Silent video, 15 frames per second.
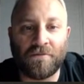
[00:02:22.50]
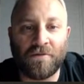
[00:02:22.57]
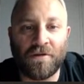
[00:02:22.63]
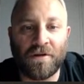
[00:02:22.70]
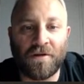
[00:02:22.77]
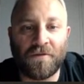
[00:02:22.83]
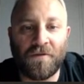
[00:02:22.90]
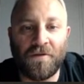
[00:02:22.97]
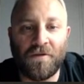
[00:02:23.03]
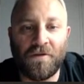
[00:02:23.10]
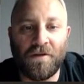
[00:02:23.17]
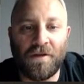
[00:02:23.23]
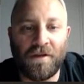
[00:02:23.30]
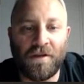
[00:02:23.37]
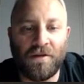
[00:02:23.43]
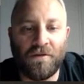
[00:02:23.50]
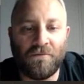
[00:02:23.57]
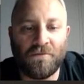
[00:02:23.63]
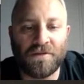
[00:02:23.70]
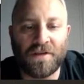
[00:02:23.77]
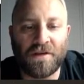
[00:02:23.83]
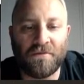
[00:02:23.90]
we've got a few here.
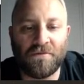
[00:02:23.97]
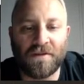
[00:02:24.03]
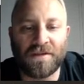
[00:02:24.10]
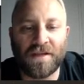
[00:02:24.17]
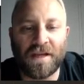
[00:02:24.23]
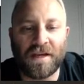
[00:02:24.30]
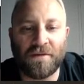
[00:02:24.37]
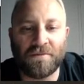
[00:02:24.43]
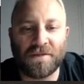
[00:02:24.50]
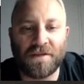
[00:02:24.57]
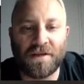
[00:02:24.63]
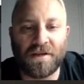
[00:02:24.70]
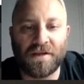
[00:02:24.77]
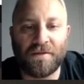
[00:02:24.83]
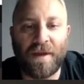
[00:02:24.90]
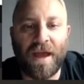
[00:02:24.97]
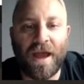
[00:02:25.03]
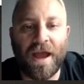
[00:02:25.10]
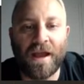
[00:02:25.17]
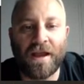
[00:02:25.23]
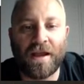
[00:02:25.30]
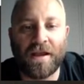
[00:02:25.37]
We'll start with the stadium starter
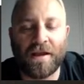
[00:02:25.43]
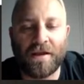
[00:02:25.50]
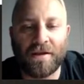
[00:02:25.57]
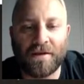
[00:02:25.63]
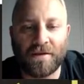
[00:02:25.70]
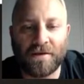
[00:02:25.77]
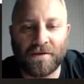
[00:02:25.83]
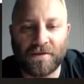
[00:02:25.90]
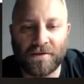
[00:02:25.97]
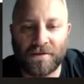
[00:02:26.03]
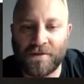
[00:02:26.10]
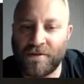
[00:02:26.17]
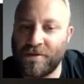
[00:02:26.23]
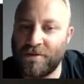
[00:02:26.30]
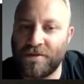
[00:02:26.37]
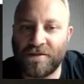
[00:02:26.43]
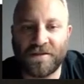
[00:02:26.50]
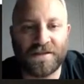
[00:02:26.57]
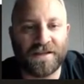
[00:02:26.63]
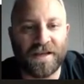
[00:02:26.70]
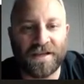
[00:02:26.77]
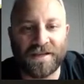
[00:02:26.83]
pack.
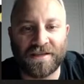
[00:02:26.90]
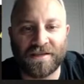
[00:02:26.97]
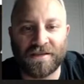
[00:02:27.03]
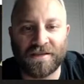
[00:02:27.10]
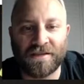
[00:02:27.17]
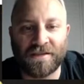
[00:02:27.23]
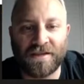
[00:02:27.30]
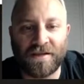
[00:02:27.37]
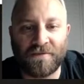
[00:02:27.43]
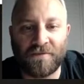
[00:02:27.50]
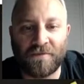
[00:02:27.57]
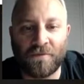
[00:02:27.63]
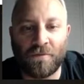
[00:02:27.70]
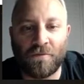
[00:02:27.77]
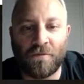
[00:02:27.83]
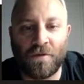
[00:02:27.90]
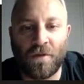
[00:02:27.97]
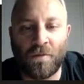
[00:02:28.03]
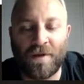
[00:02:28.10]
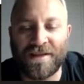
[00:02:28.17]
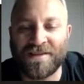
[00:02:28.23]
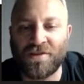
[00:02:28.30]
Just get this stuff all the
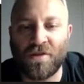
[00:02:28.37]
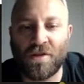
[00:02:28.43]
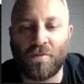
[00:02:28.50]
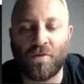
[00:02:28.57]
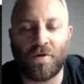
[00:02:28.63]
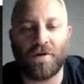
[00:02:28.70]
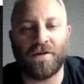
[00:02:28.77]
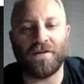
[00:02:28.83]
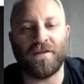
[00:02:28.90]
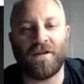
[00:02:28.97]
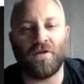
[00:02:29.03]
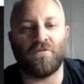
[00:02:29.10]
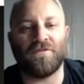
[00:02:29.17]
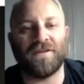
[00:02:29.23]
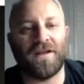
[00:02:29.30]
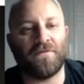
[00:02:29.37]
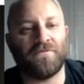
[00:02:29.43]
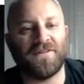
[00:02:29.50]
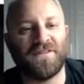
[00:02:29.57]
way, stir the pot, the old Gnabry